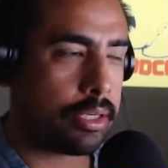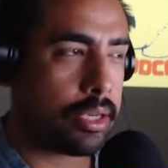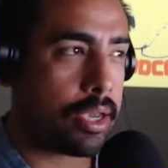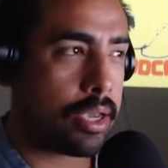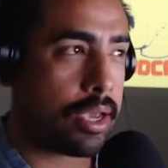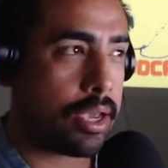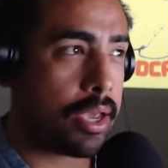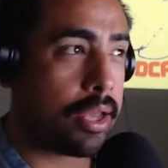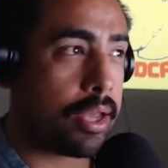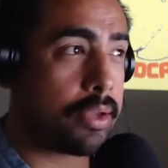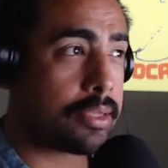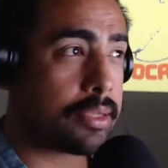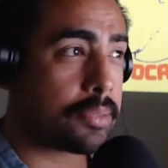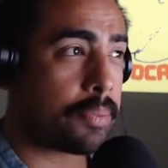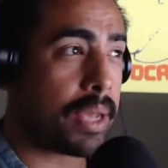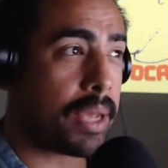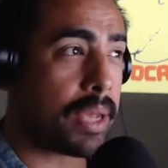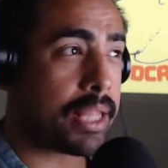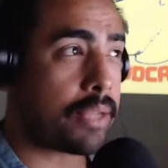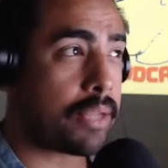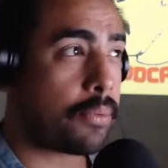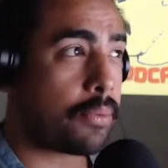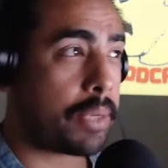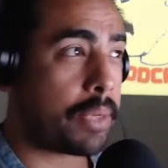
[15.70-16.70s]
in a spot
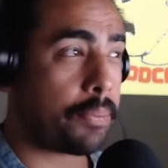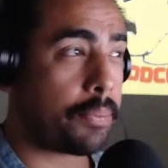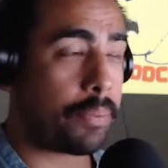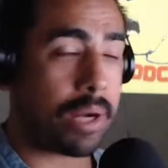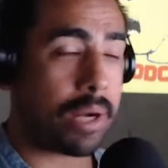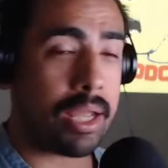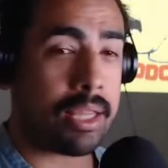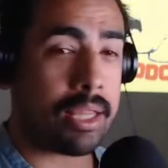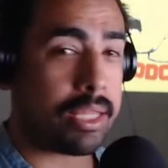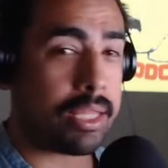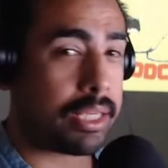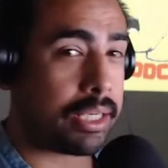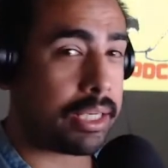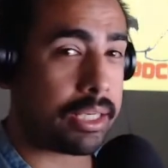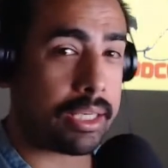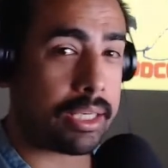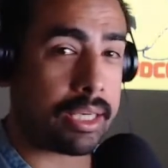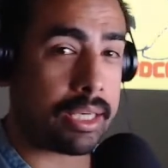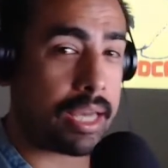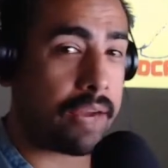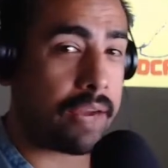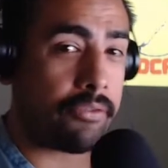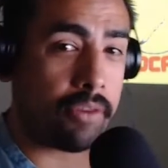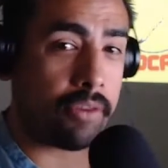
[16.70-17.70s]
that we probably
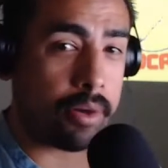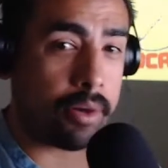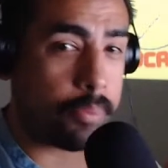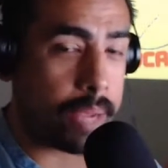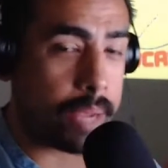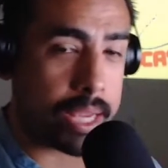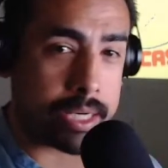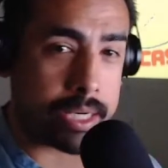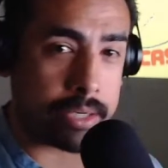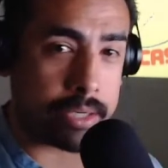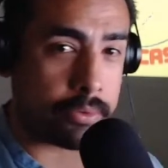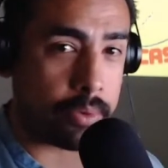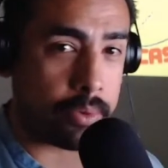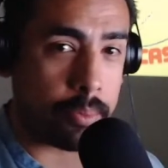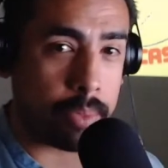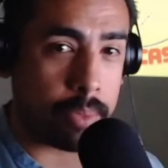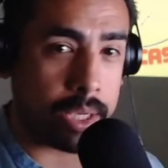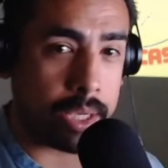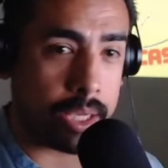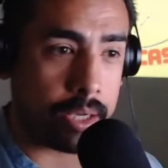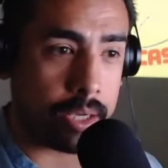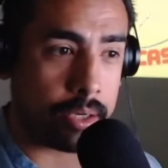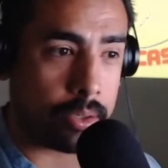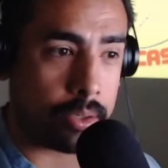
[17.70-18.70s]
never imagined we'd be
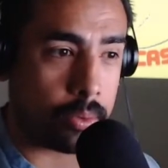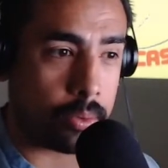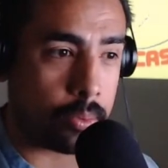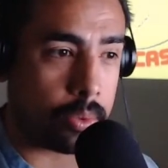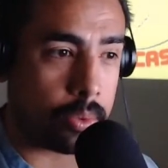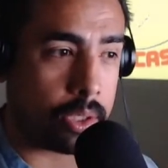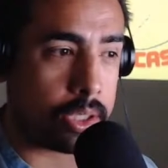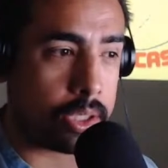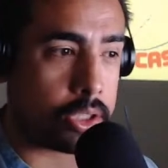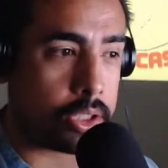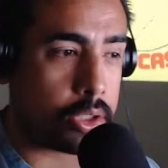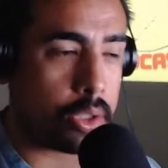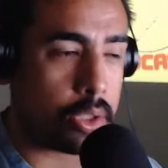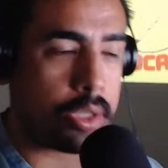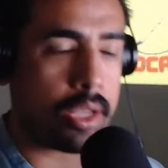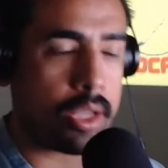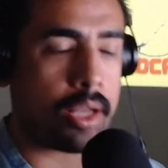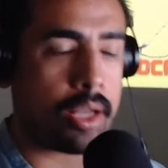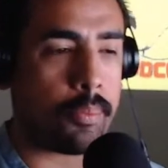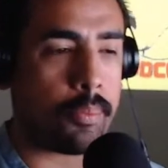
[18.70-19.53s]
in, where Juliana